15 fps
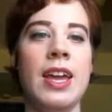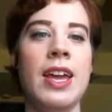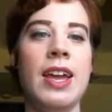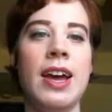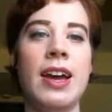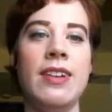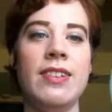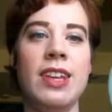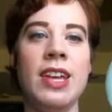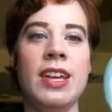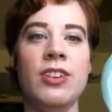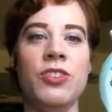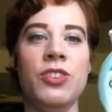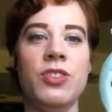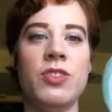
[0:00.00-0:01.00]
And
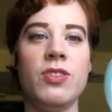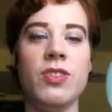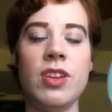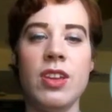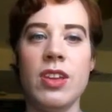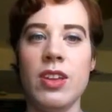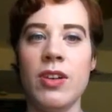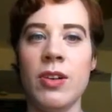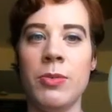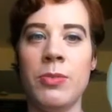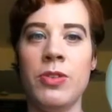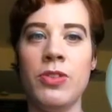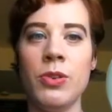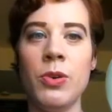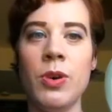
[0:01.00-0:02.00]
it
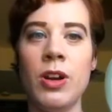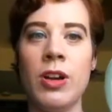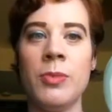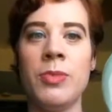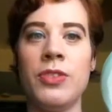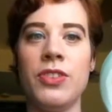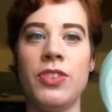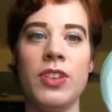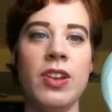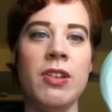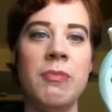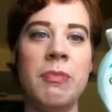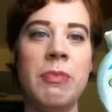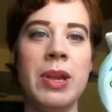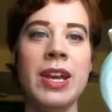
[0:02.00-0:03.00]
absorbs
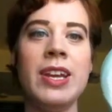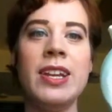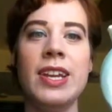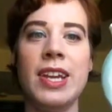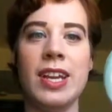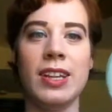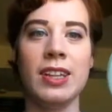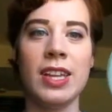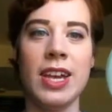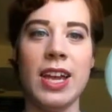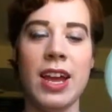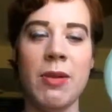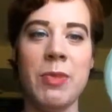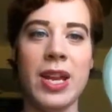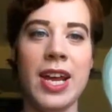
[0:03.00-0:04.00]

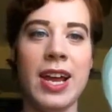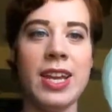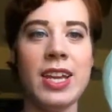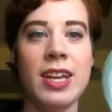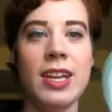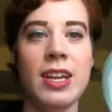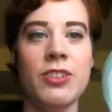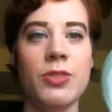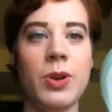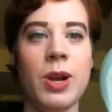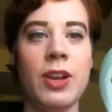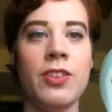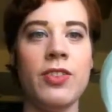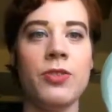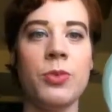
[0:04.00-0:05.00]
immediately. I mean, I can get
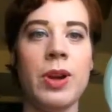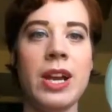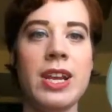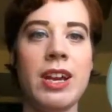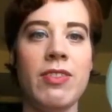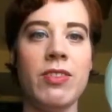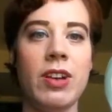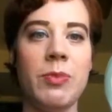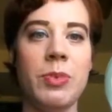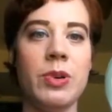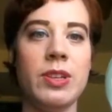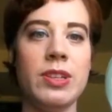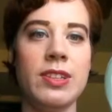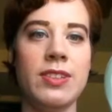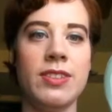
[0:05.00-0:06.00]
dressed right after I
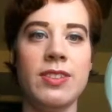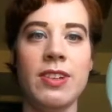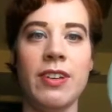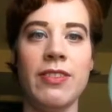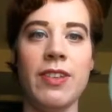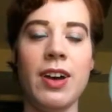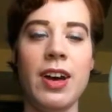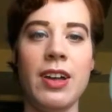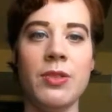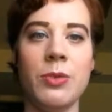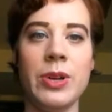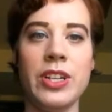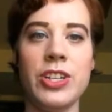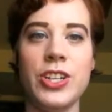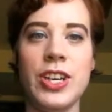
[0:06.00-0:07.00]
put this stuff on,
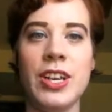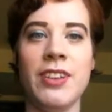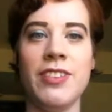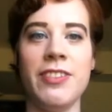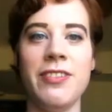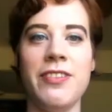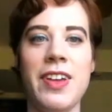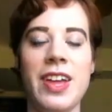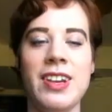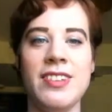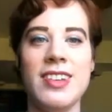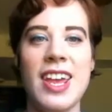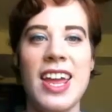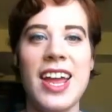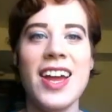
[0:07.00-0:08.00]
which is
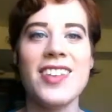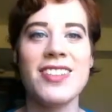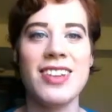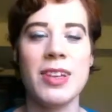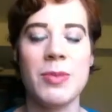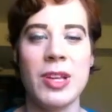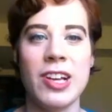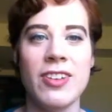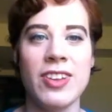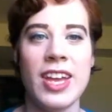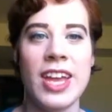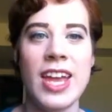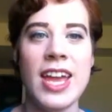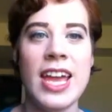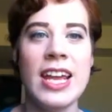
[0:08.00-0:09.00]
fantastic because I
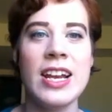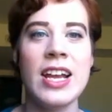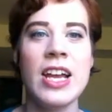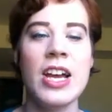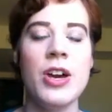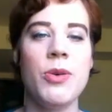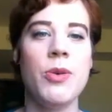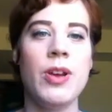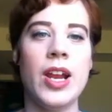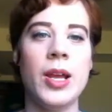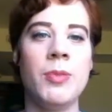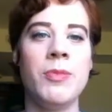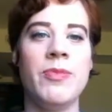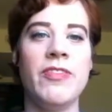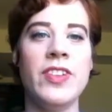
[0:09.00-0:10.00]
hate when
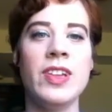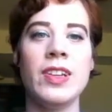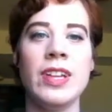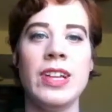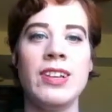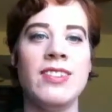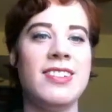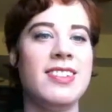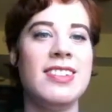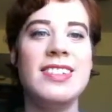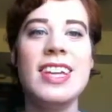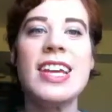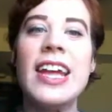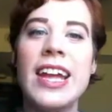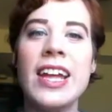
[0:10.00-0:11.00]
I'm feeling
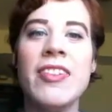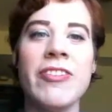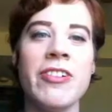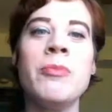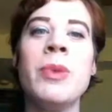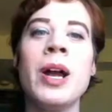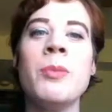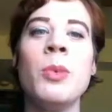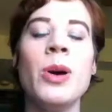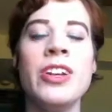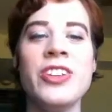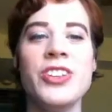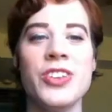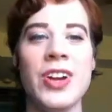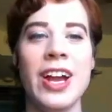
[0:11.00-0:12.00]
sticky from my
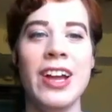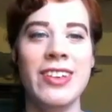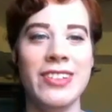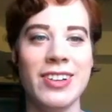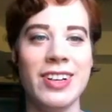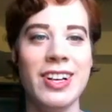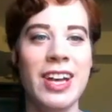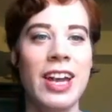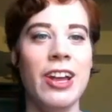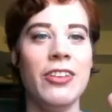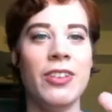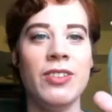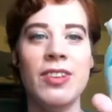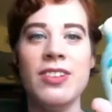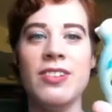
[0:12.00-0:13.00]
moisturizer.
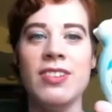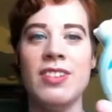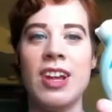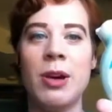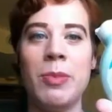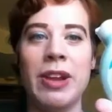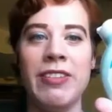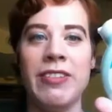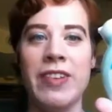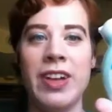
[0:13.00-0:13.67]
So this is not my